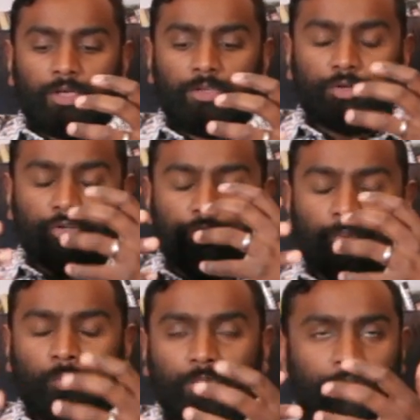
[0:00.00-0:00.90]
your,
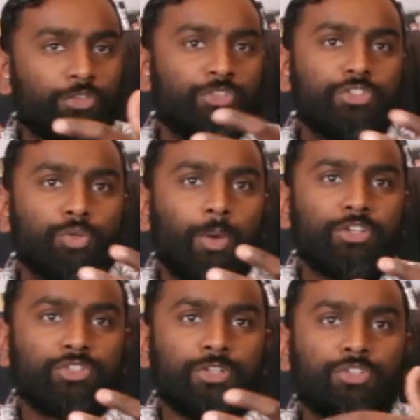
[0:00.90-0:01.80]
your, your
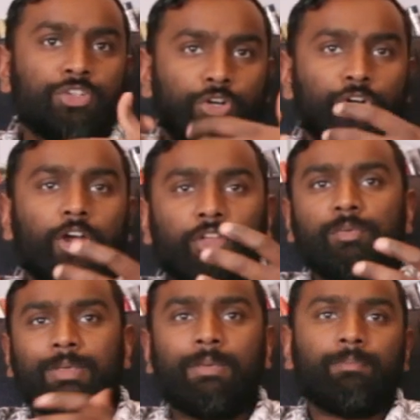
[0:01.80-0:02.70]
situation to hurt
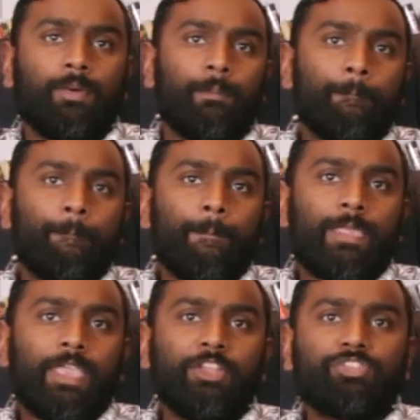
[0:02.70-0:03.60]
people,
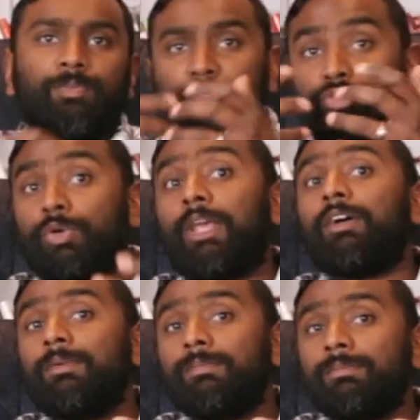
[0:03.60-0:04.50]
it's a
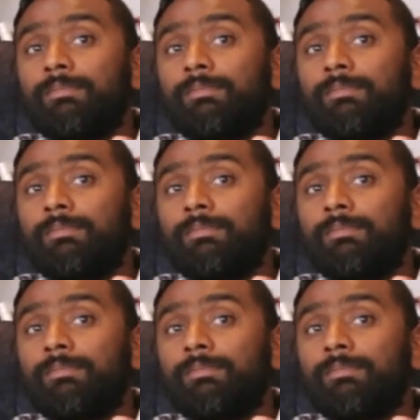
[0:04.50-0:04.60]
betrayal,